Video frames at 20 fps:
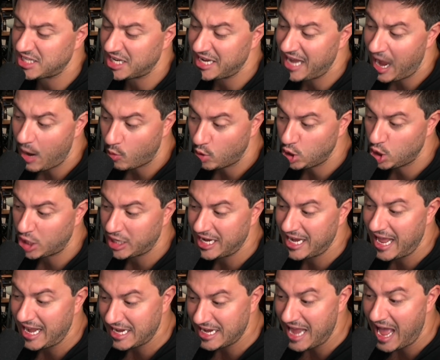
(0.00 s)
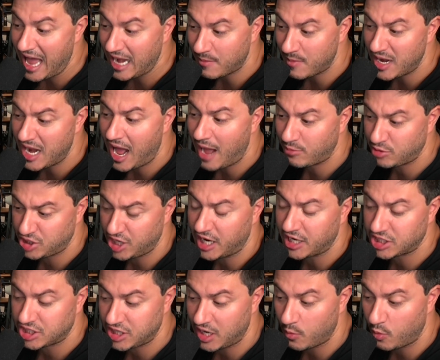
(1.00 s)
And now we're looking at inanimate
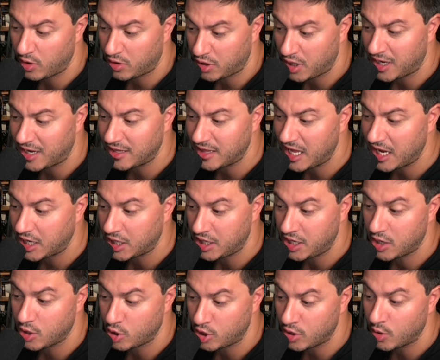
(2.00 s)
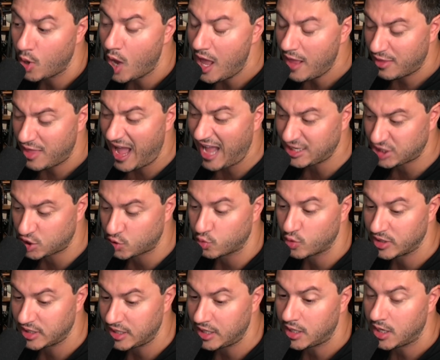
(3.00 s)
objects and we're thinking they can hear you. That's
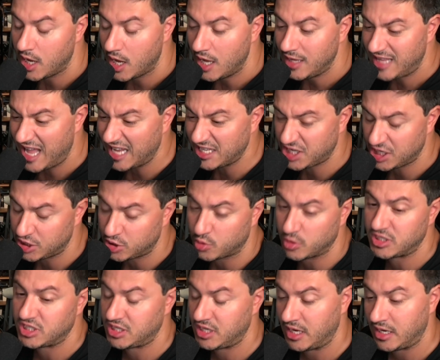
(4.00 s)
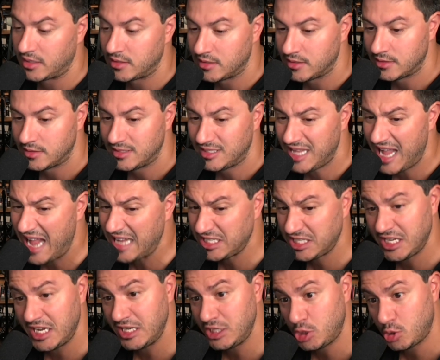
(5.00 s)
interesting.
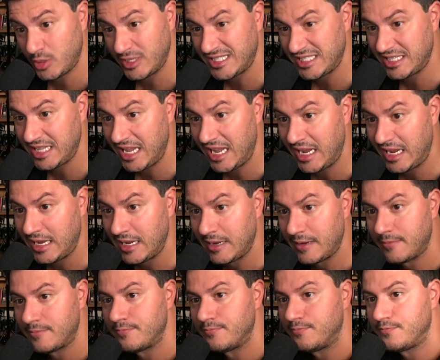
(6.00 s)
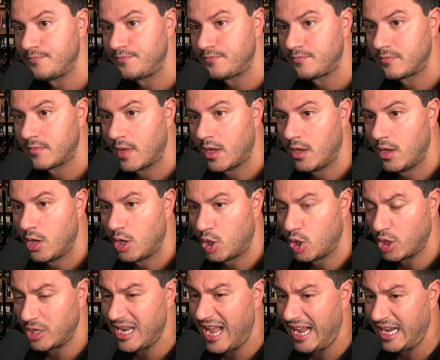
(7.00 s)
That's interesting.
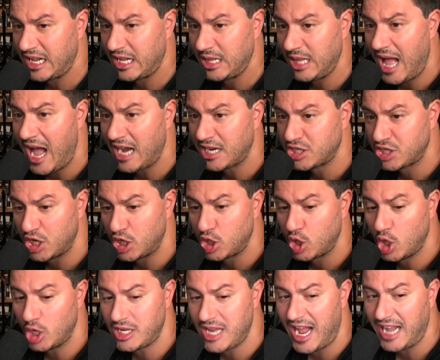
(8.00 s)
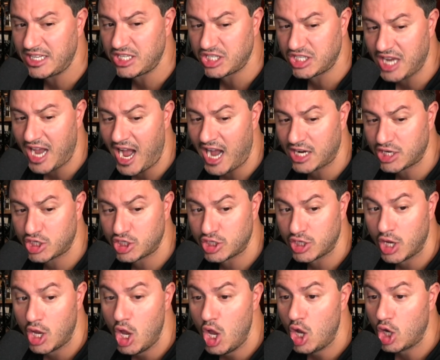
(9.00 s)
Goodnight clocks and goodnight socks.
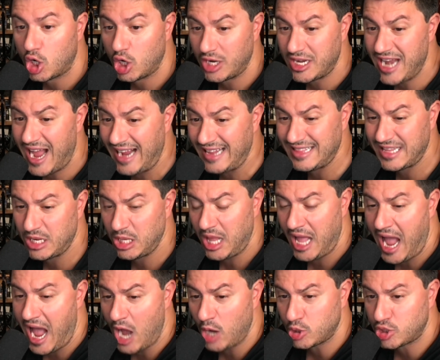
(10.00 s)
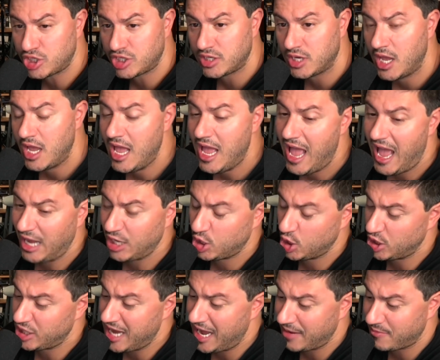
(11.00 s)
Goodnight little house and
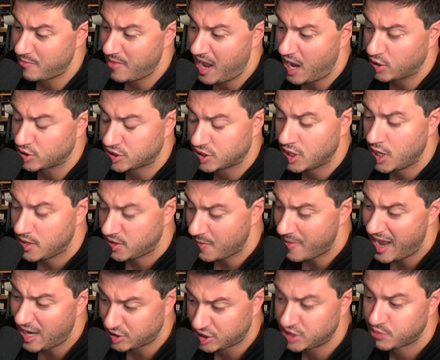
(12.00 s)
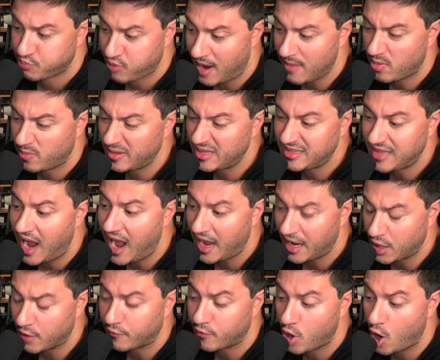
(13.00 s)
goodnight mouse. The mouse is probably
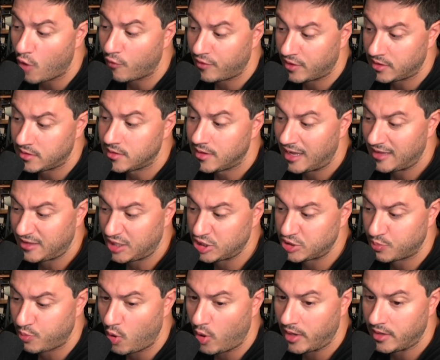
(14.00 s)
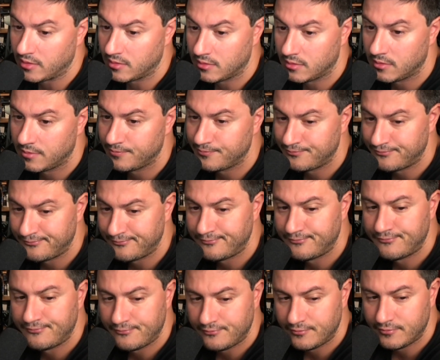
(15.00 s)
dying of COVID at this point.
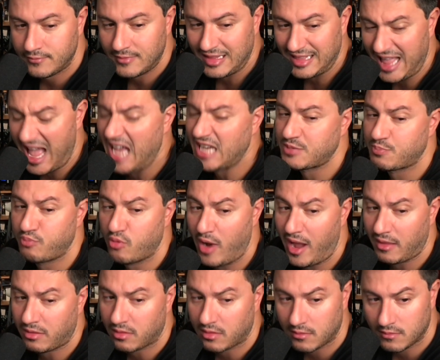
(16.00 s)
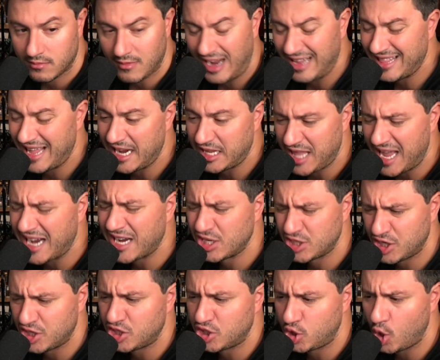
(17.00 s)
Last breath. I like that because
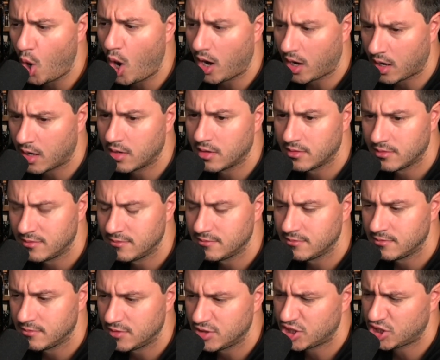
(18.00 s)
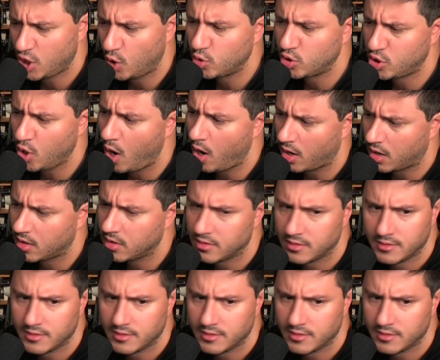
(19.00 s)
it's dark. So dark.